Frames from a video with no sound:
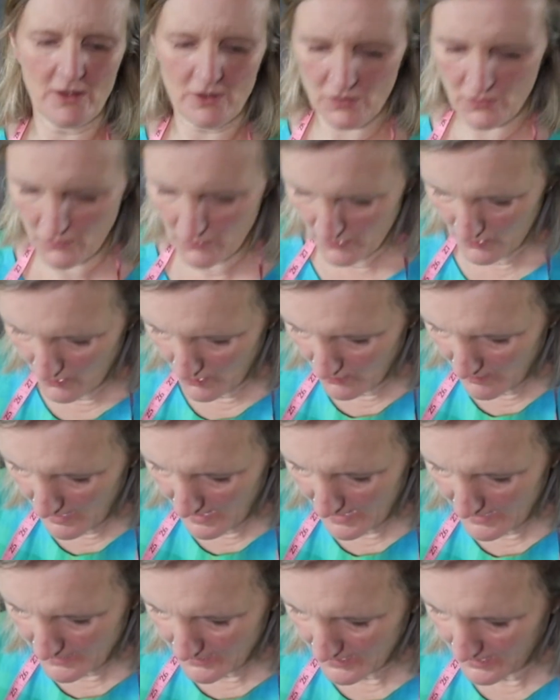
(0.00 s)
sure your
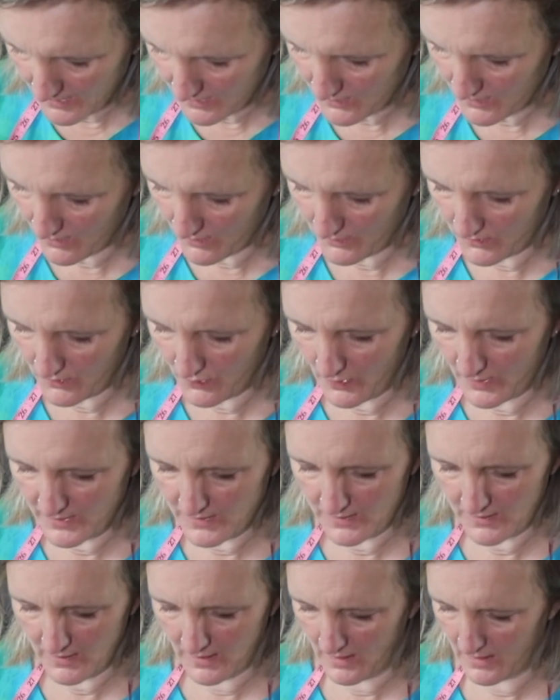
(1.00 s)
elastic's not
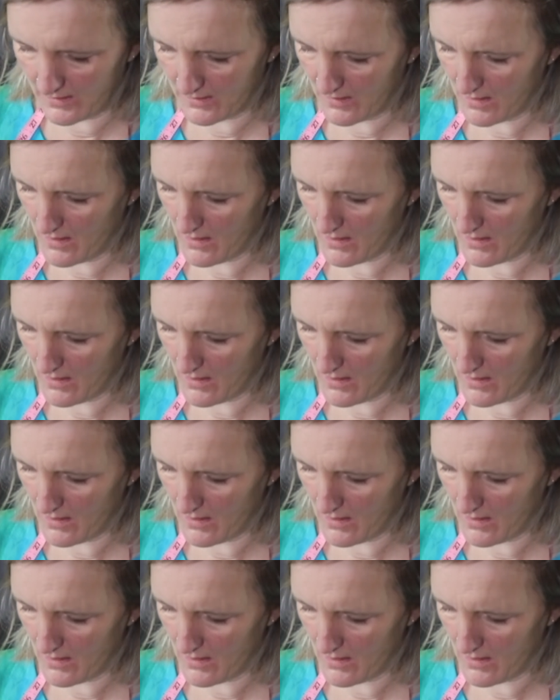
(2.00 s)
twisted,